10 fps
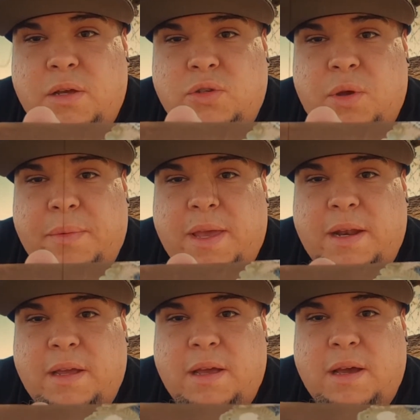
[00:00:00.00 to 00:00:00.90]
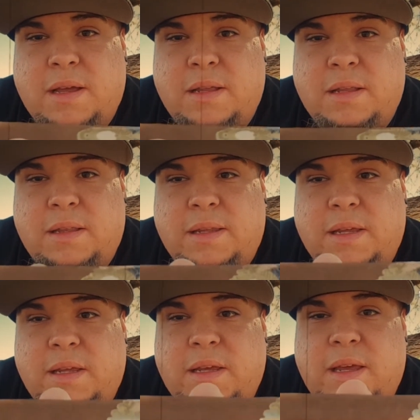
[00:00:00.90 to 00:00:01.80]
So I'm going to get it cut,
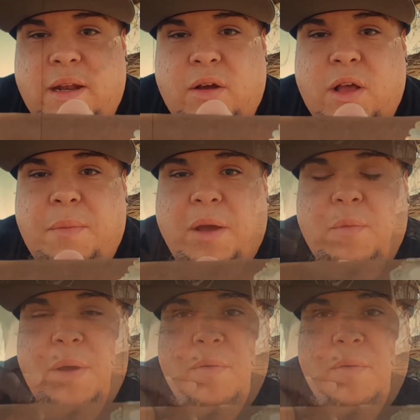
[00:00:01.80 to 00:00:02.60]
lit, and I'll come back with my